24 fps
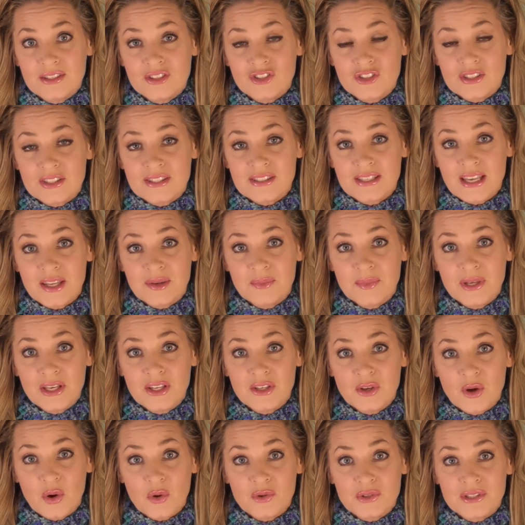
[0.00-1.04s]
just send me a
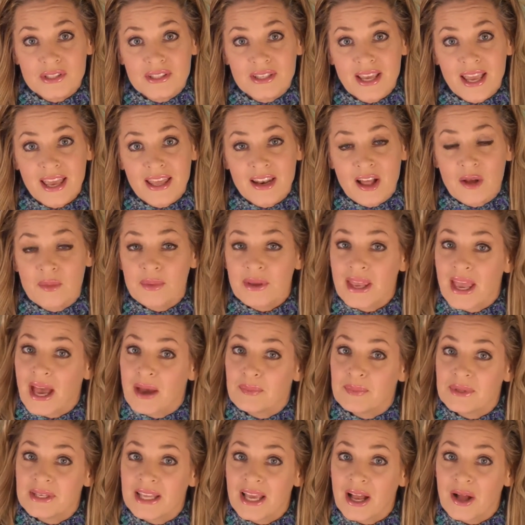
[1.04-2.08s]
note and I'll be
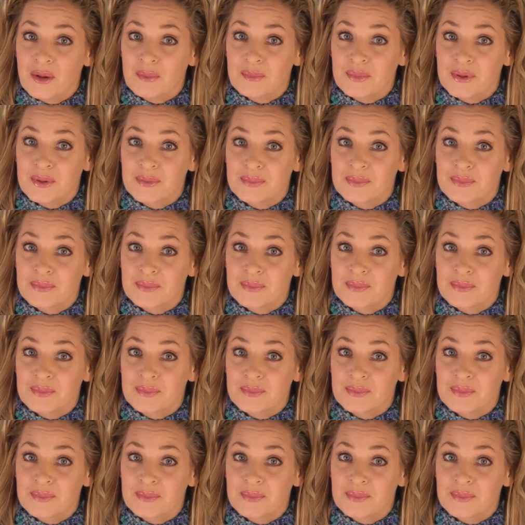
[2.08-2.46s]
happy to help.